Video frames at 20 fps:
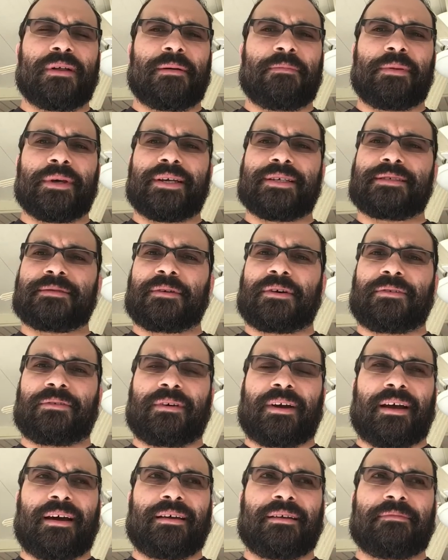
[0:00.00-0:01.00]
I played some
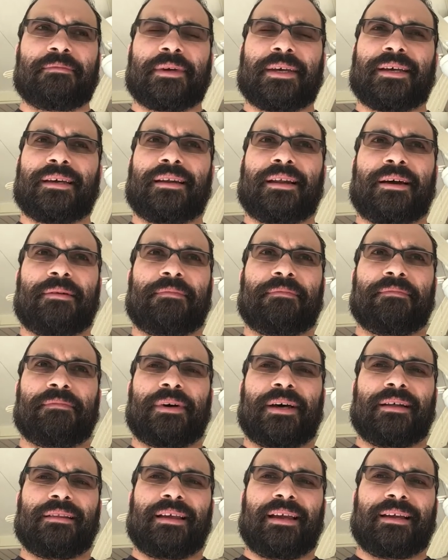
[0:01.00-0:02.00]
karate, man.
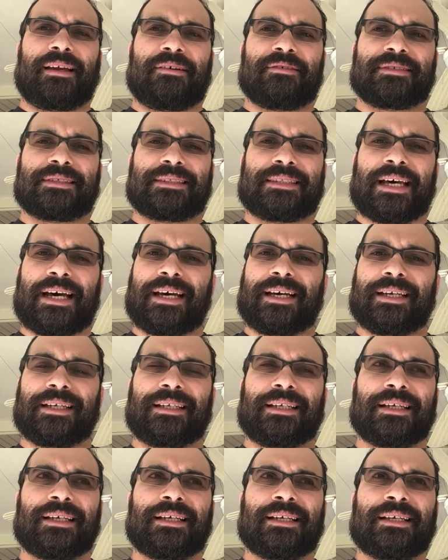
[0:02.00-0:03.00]
Like I was nine.